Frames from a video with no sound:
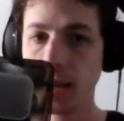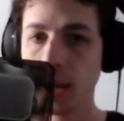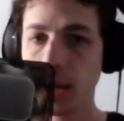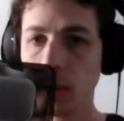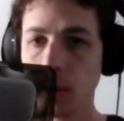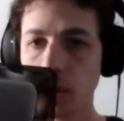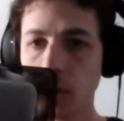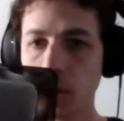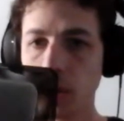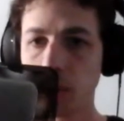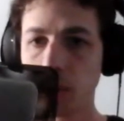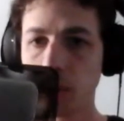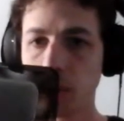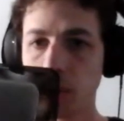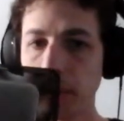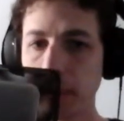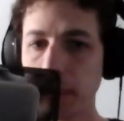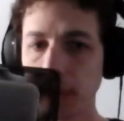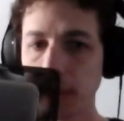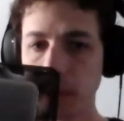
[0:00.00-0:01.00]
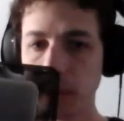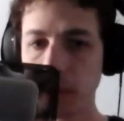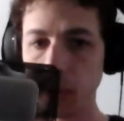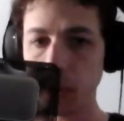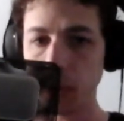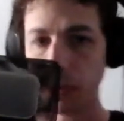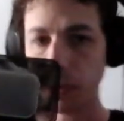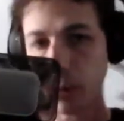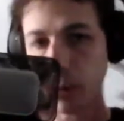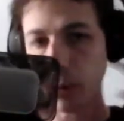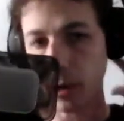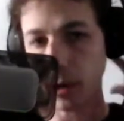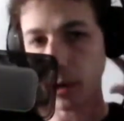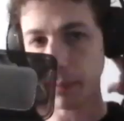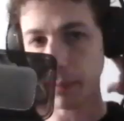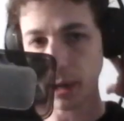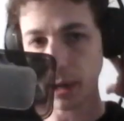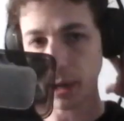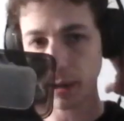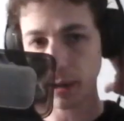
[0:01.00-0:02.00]
which is probably the most important
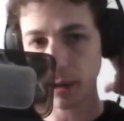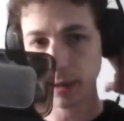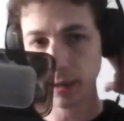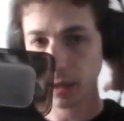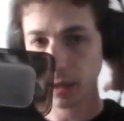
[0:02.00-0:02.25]
part